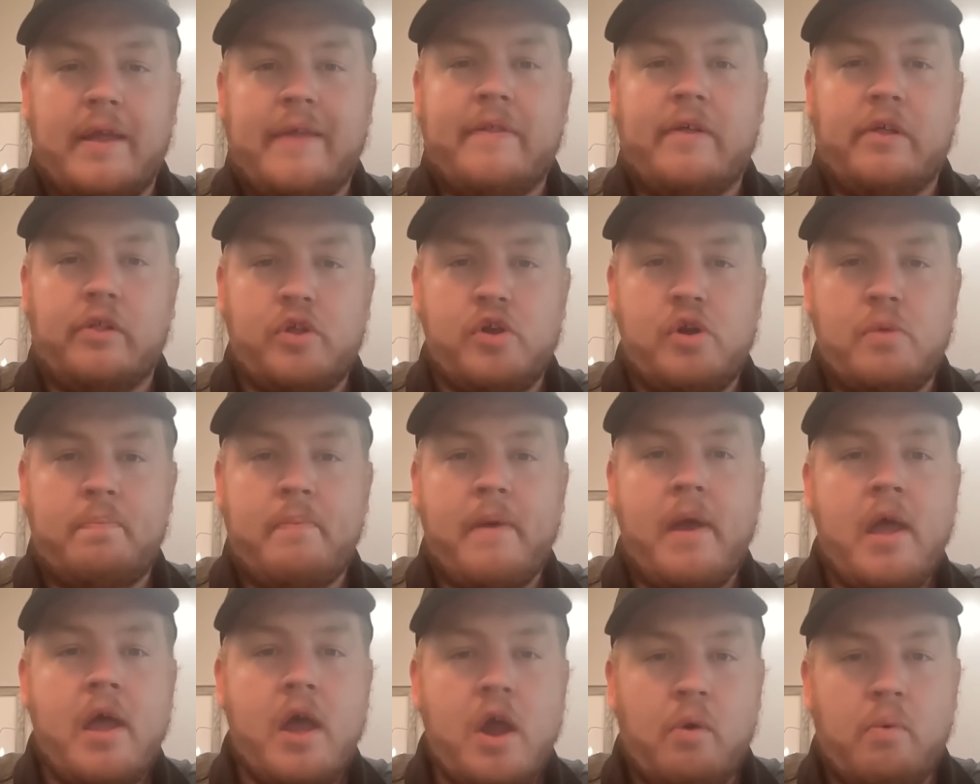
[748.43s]
in the loop
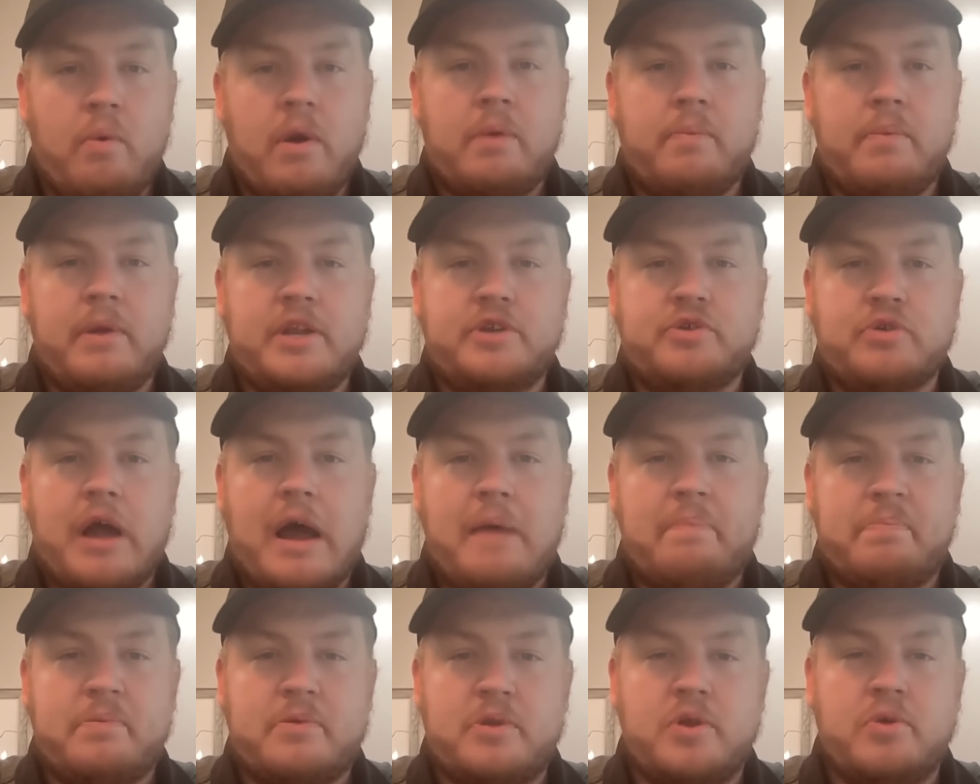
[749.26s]
when we
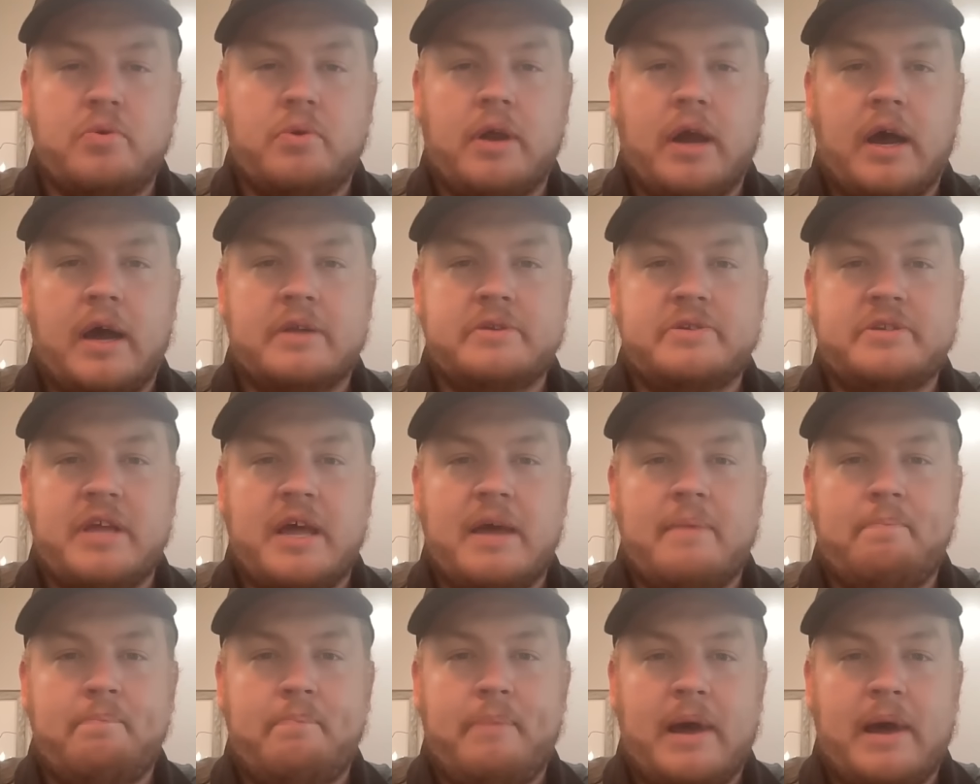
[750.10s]
drop new content.